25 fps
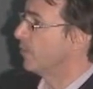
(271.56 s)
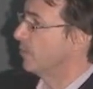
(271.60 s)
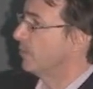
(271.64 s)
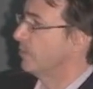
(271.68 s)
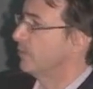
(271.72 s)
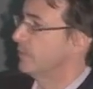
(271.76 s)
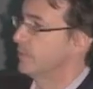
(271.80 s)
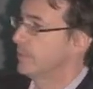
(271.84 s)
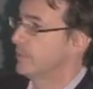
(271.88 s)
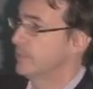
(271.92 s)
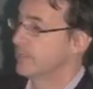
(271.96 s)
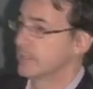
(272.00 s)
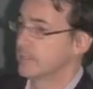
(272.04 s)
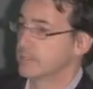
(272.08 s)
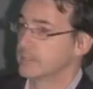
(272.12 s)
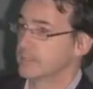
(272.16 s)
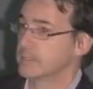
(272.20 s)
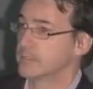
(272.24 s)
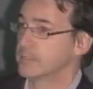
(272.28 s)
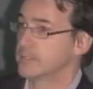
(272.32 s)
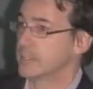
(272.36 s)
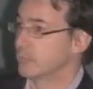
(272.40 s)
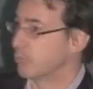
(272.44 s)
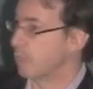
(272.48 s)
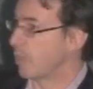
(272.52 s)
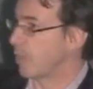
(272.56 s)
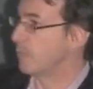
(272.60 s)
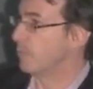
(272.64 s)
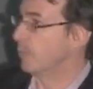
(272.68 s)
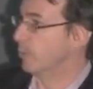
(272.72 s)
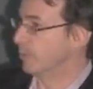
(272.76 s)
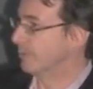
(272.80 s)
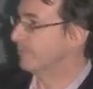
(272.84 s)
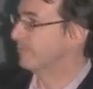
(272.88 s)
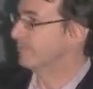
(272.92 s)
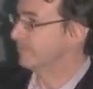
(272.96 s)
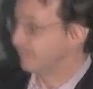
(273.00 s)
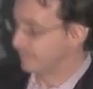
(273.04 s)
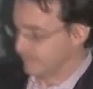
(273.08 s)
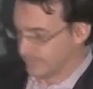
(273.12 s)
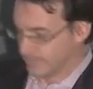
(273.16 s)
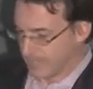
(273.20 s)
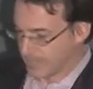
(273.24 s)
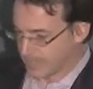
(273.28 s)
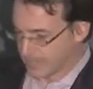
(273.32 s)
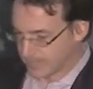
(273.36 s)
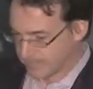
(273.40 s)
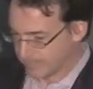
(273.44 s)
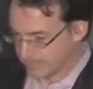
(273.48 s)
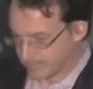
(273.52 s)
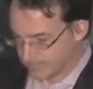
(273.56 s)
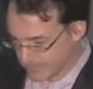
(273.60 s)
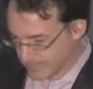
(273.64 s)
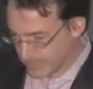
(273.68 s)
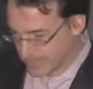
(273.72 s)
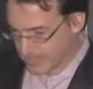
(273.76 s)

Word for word: fear the robot. I